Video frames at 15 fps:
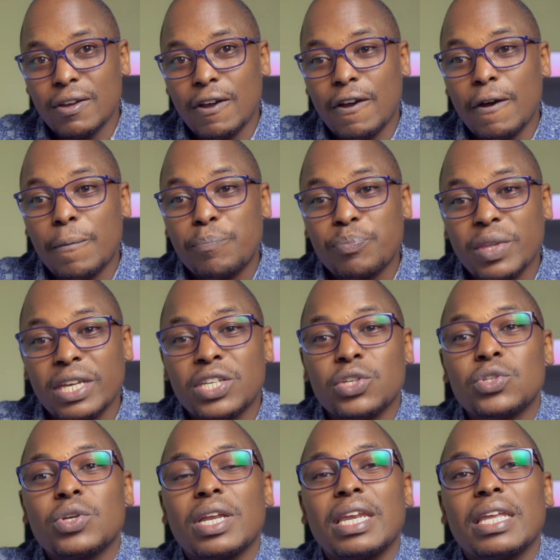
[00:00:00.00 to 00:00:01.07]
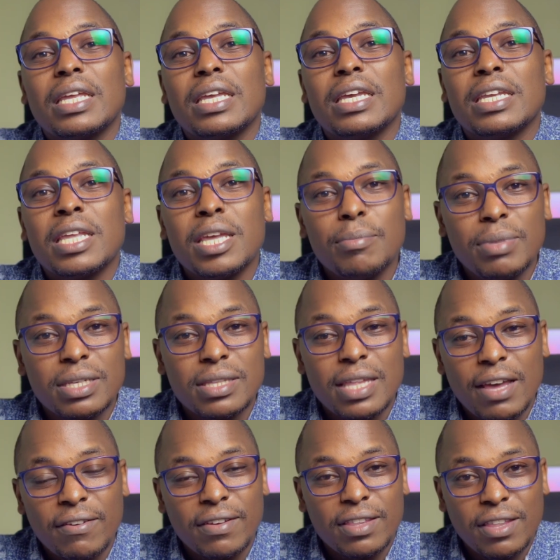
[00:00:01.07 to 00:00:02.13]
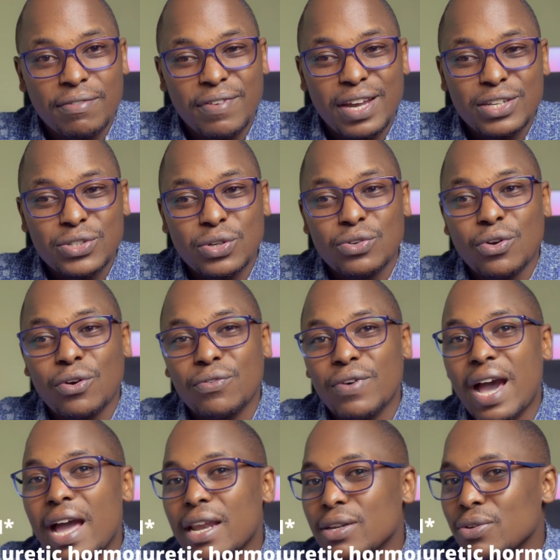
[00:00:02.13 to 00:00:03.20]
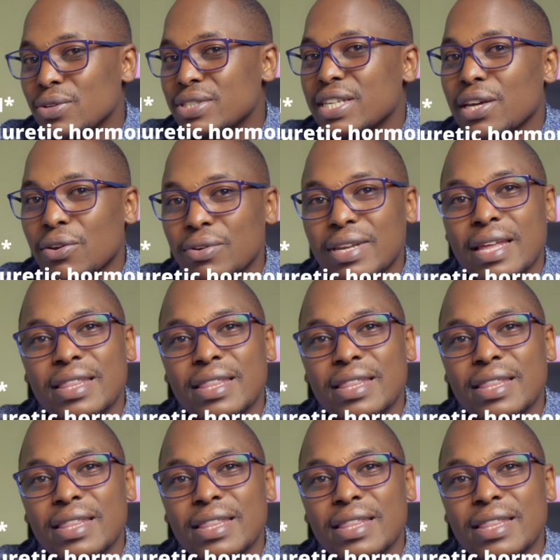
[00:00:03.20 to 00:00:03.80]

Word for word: it usually inhibits the function of aldosterone.